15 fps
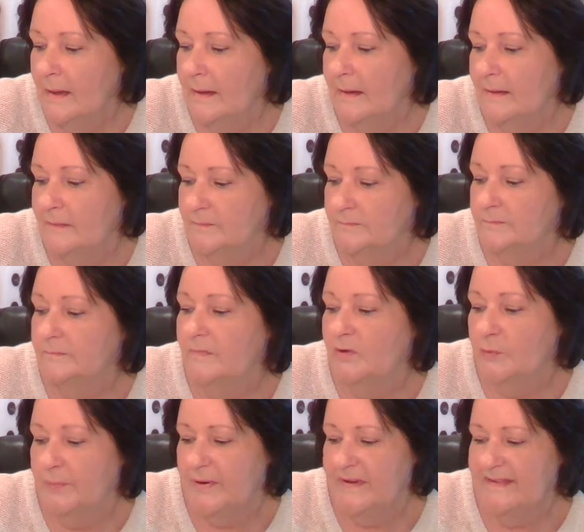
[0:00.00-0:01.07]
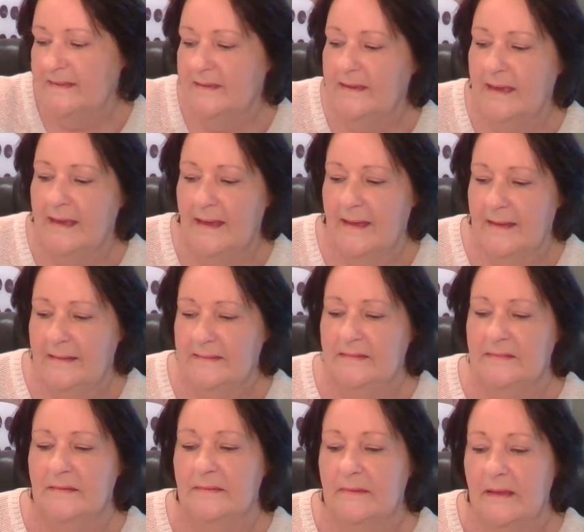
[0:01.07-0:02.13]
Your present card,
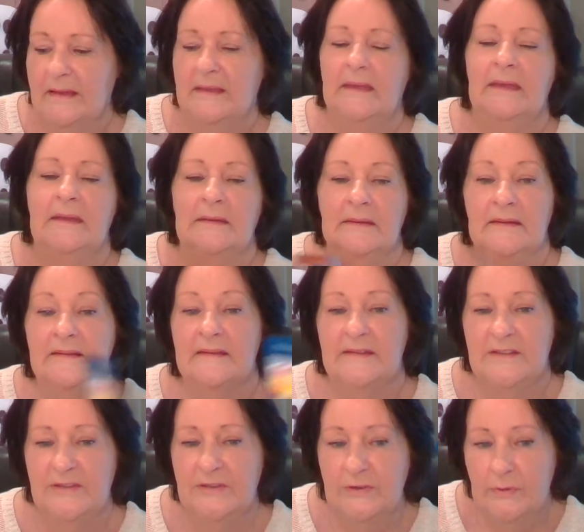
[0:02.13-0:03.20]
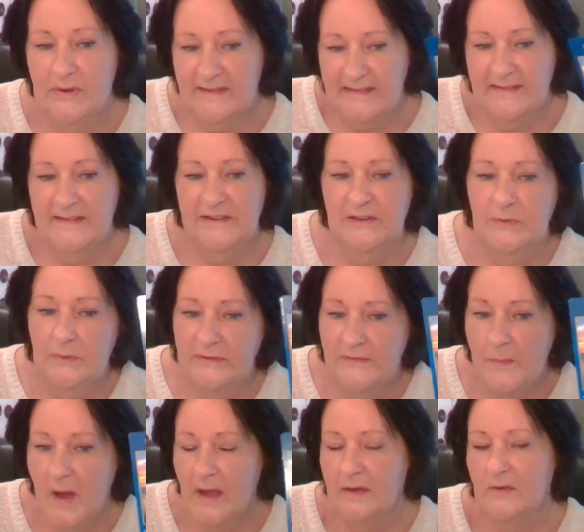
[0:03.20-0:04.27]
again, is a 2. It's the 2 of
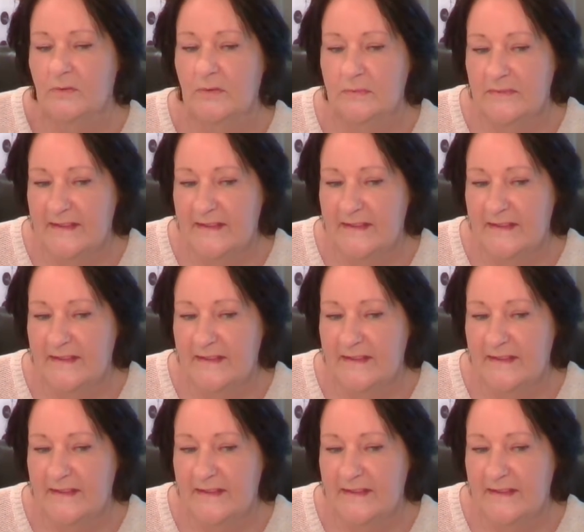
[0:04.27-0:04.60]
Michael.